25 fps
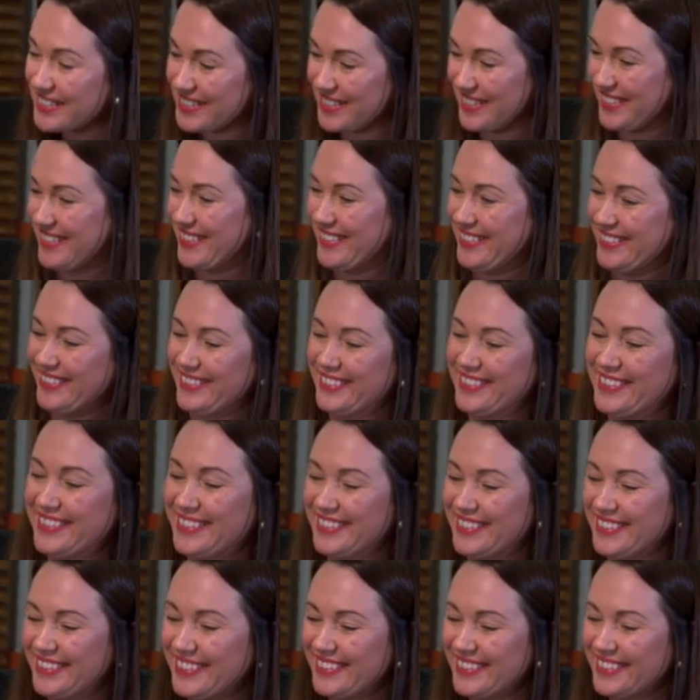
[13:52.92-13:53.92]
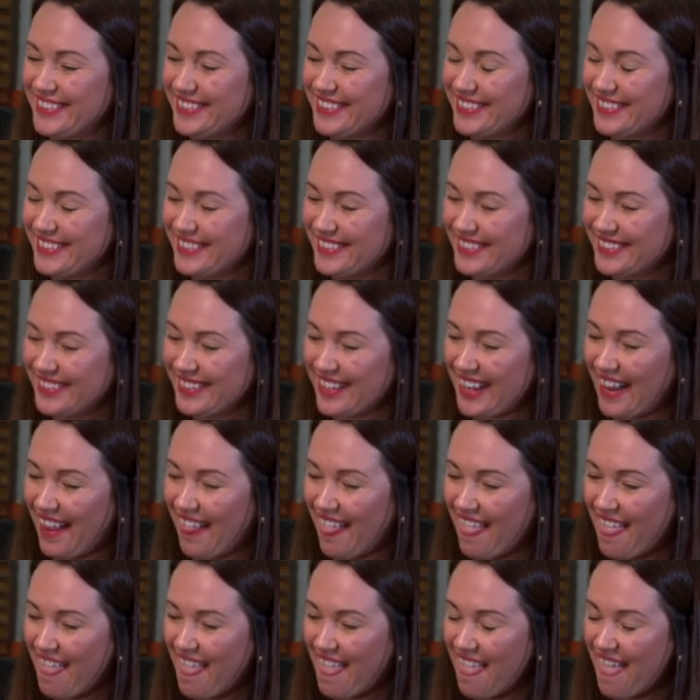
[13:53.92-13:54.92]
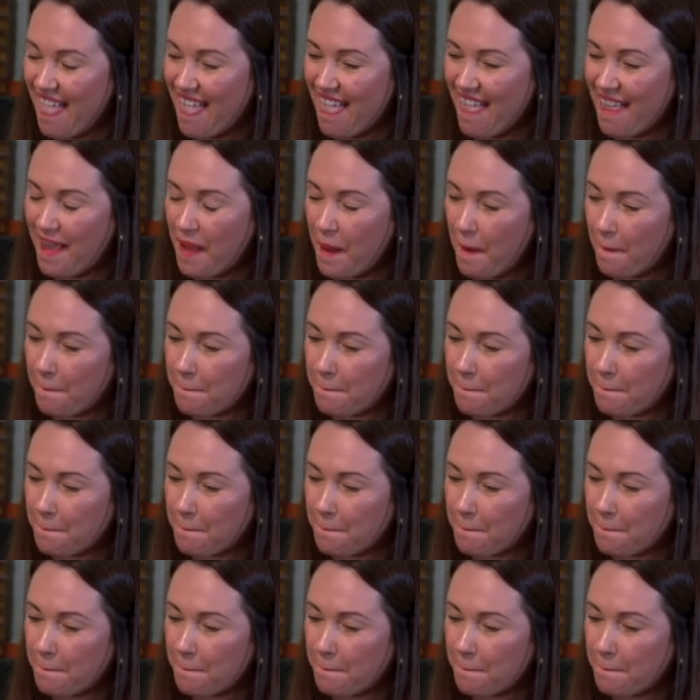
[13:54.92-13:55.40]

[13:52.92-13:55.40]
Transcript: [no speech]